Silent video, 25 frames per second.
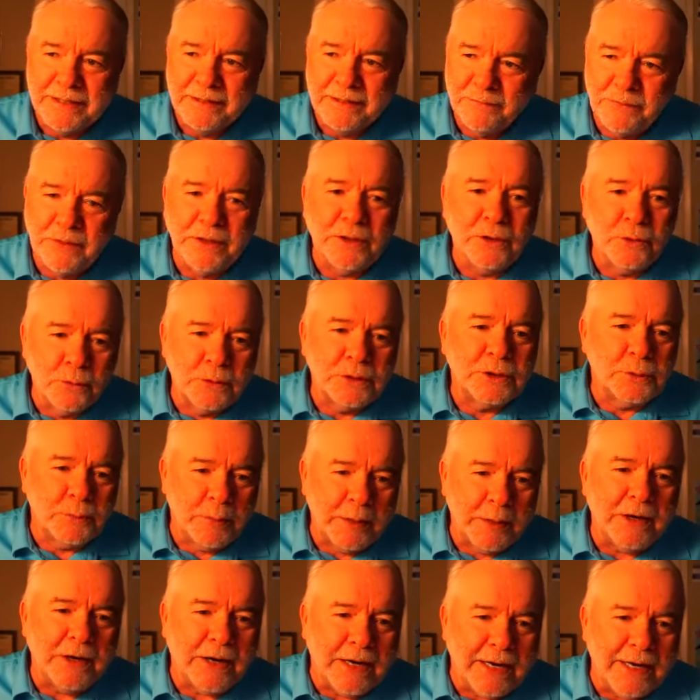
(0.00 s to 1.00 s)
filled with
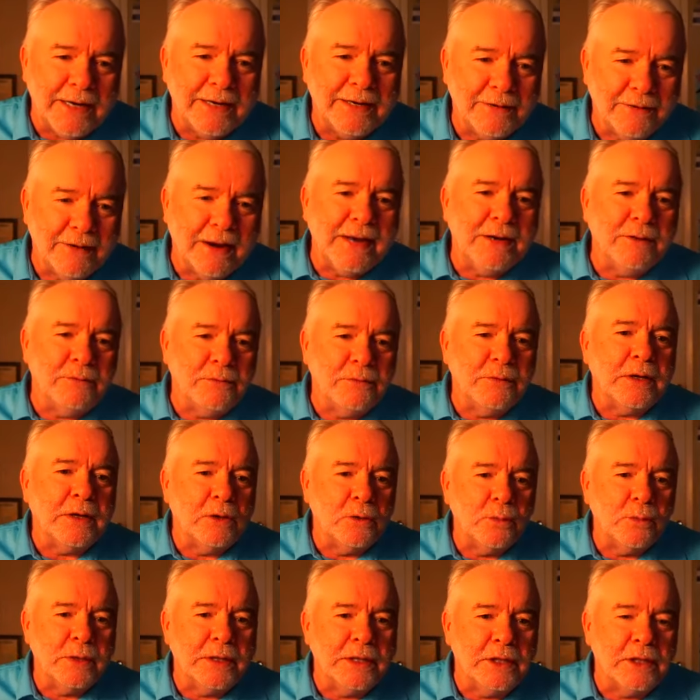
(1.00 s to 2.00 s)
spirit, right?
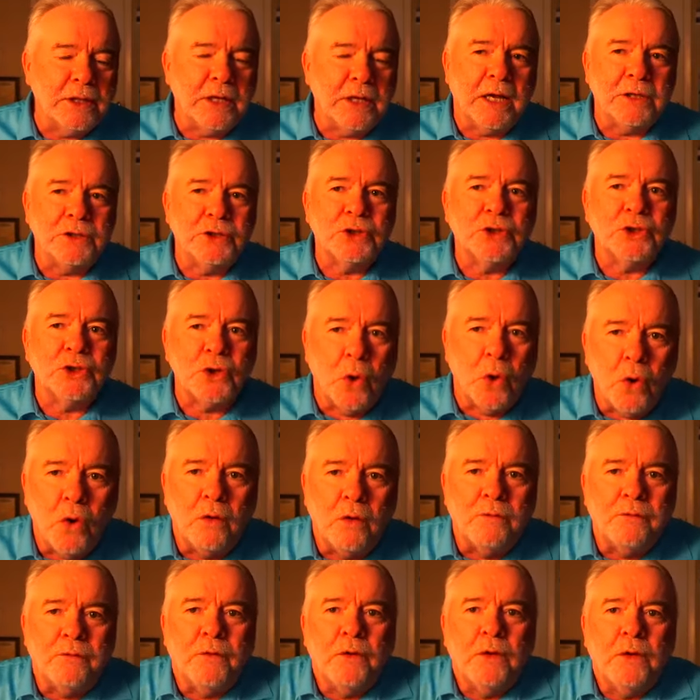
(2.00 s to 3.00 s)
Filled with yeah. a
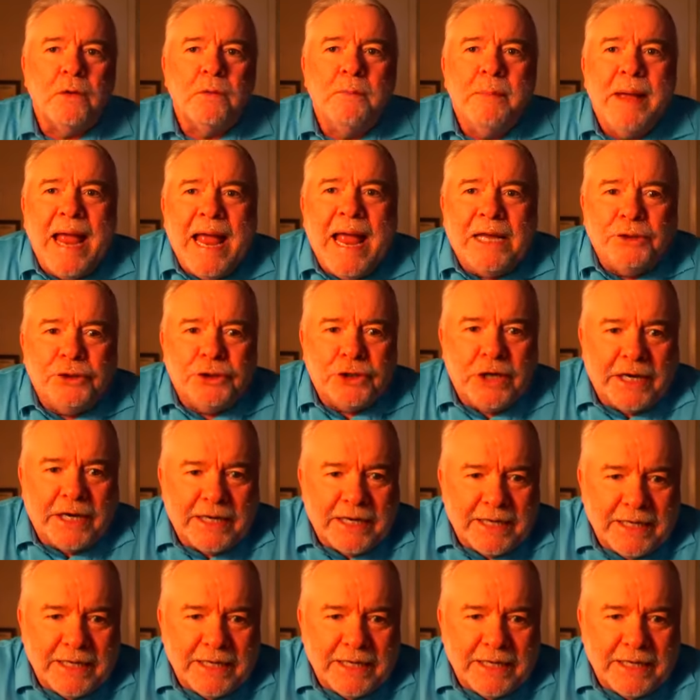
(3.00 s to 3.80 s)
soulful magic.